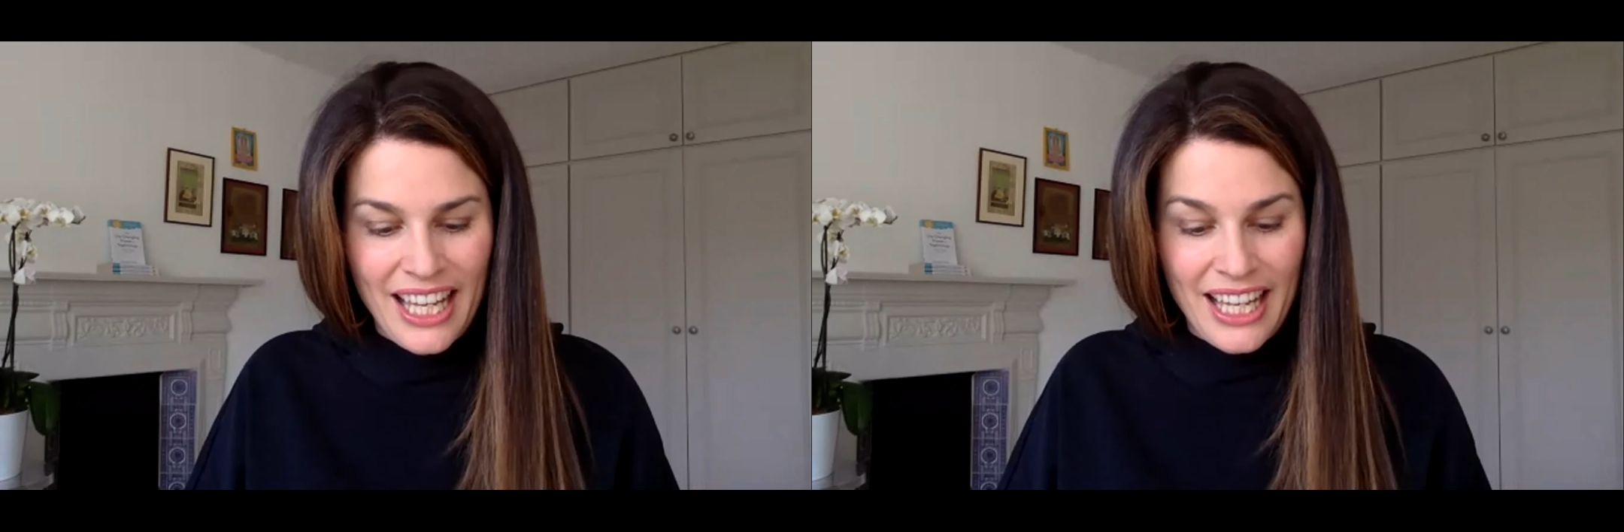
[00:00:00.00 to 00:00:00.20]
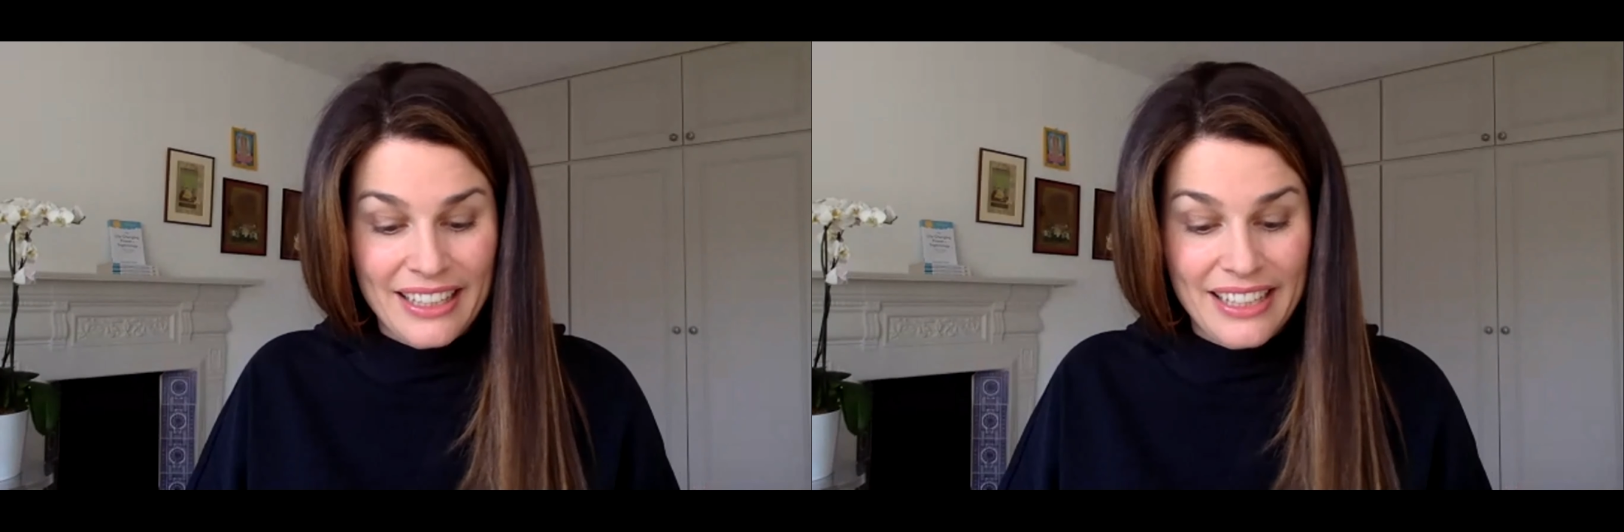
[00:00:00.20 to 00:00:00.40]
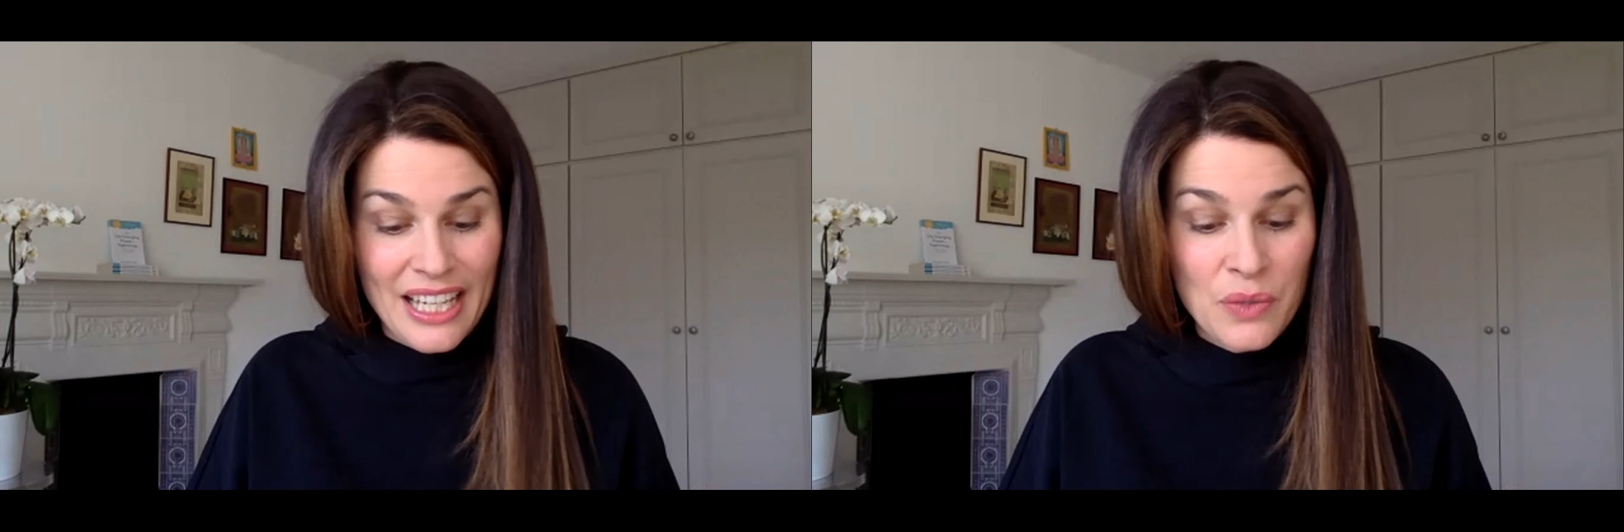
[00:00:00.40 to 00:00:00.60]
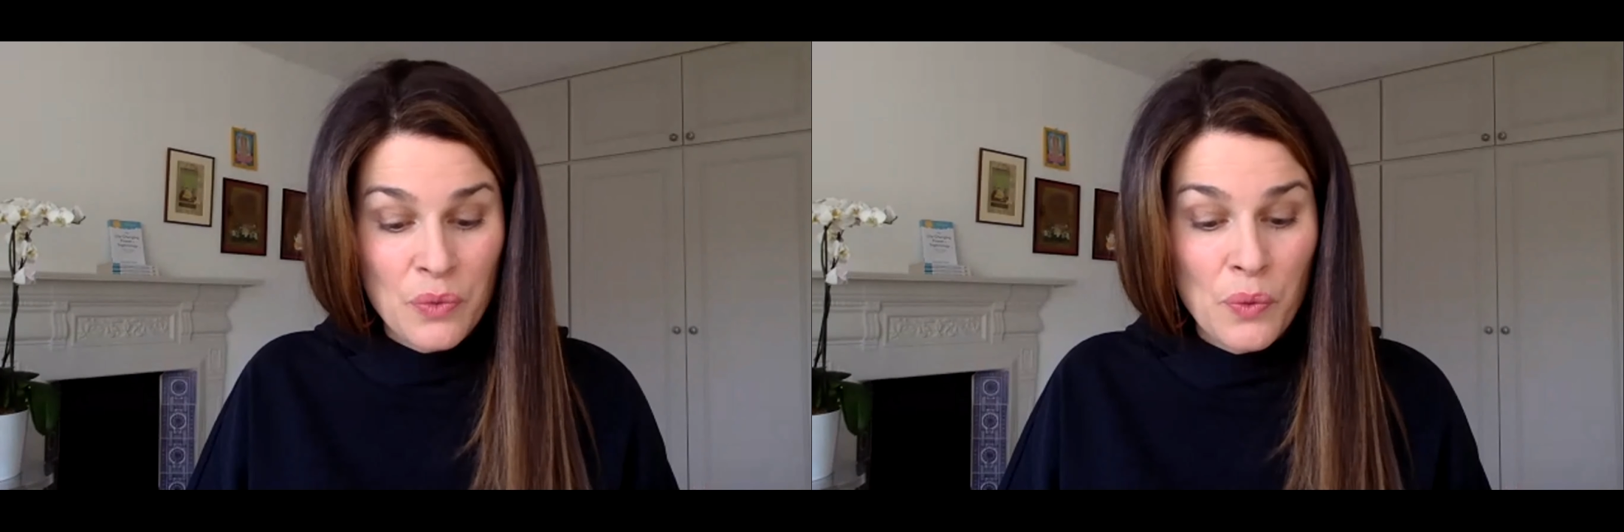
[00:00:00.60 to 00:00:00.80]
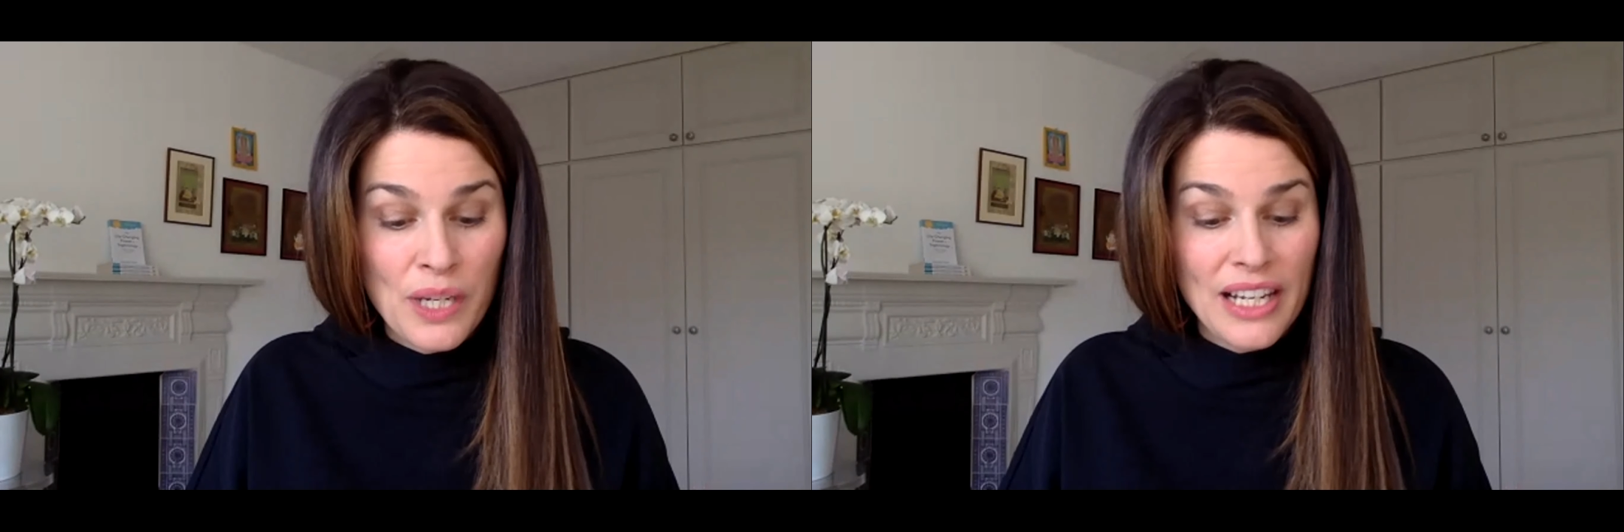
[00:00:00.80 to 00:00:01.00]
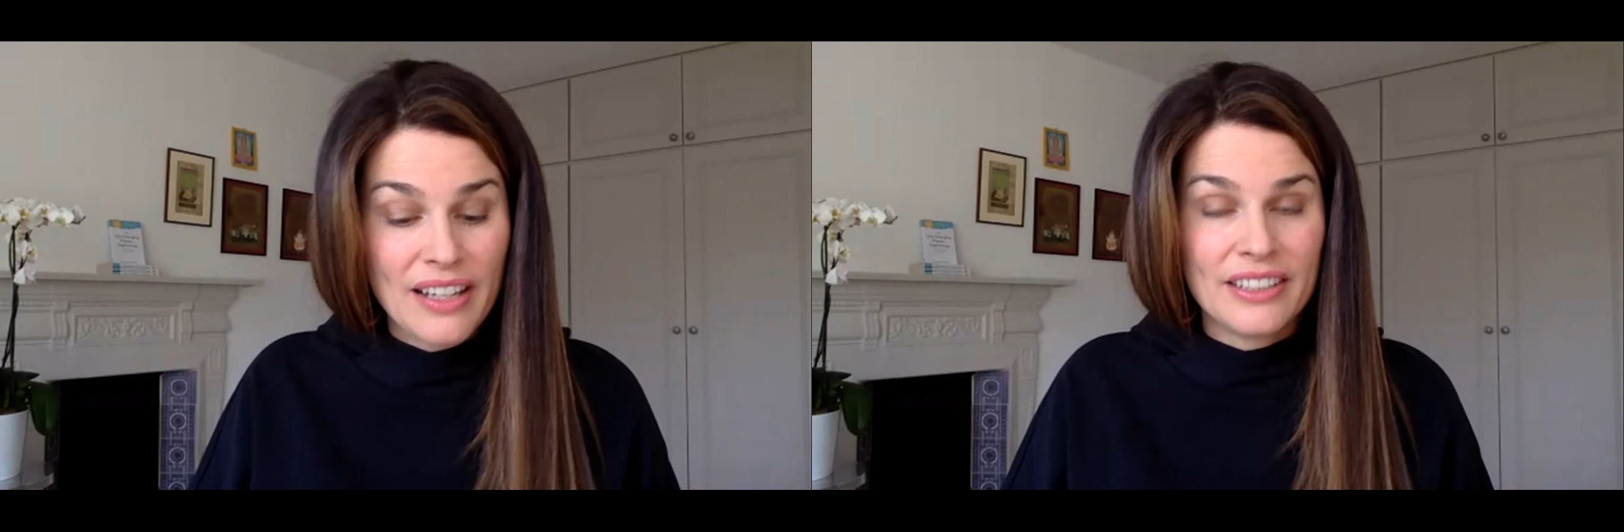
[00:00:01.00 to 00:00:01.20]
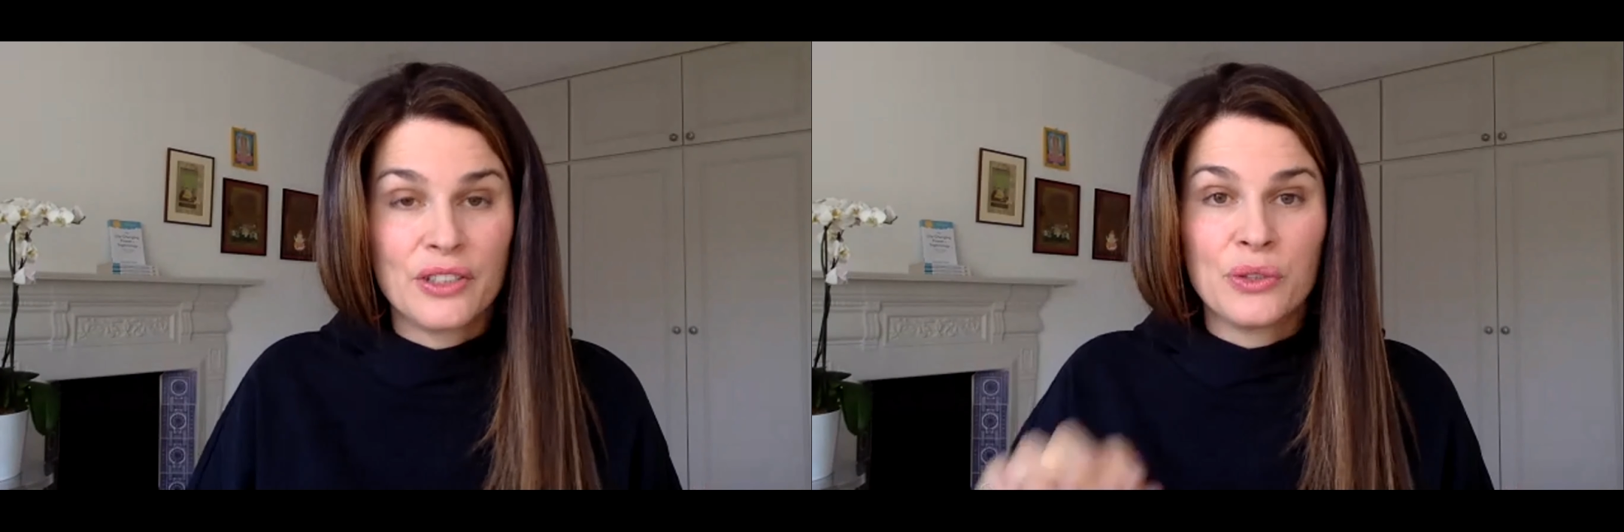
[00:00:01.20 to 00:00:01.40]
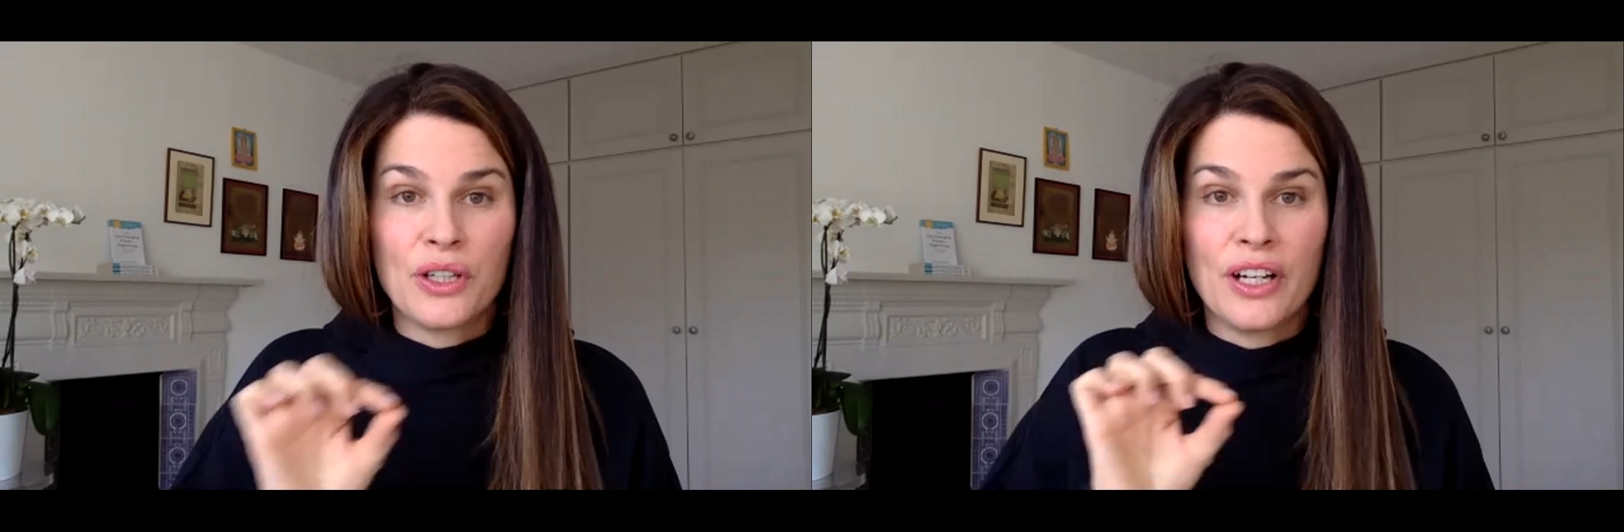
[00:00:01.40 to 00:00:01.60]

Then we will do